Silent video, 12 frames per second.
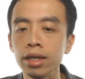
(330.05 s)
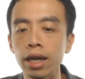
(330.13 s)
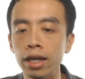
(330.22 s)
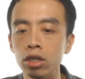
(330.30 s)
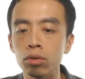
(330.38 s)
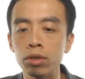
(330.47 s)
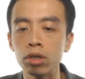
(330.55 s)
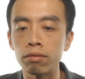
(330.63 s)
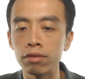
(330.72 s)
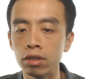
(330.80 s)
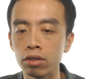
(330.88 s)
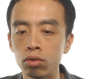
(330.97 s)
and it will be
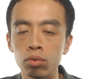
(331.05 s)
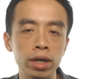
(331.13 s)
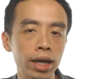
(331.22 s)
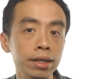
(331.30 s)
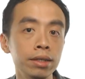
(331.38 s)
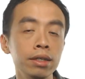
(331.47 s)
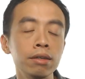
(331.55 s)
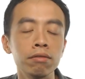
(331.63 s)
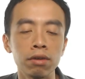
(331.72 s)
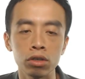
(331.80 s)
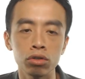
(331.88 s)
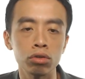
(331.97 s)
converted to an acid
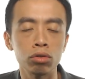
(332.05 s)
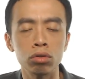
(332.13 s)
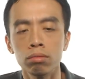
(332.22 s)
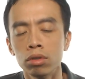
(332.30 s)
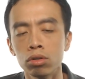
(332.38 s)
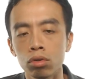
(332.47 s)
functional group.